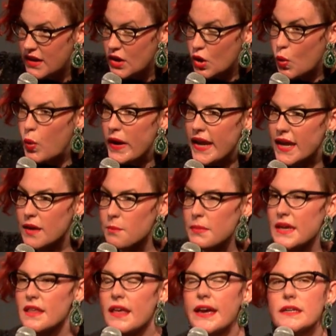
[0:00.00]
We can
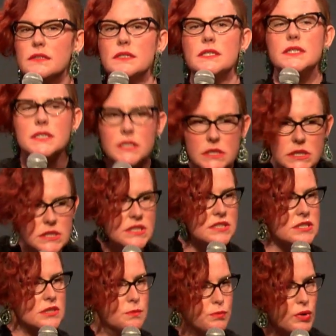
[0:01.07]
be like, oh, this
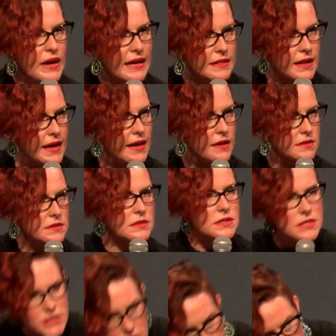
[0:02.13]
umbrella,
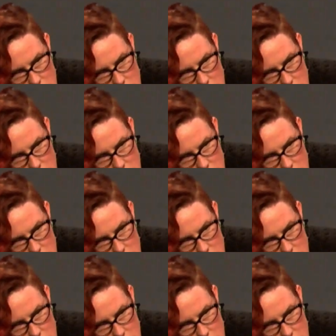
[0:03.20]
oh,